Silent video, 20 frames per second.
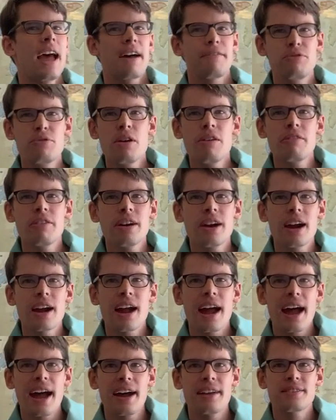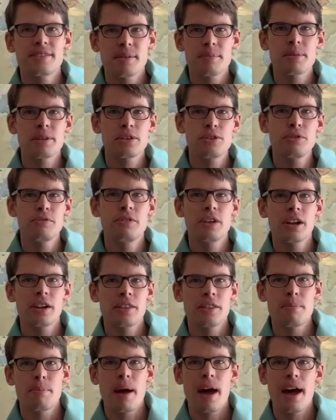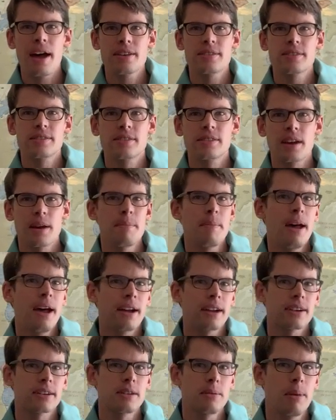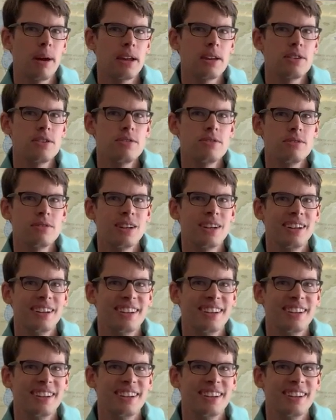Have you ever had something you've done in the past come back to bite you?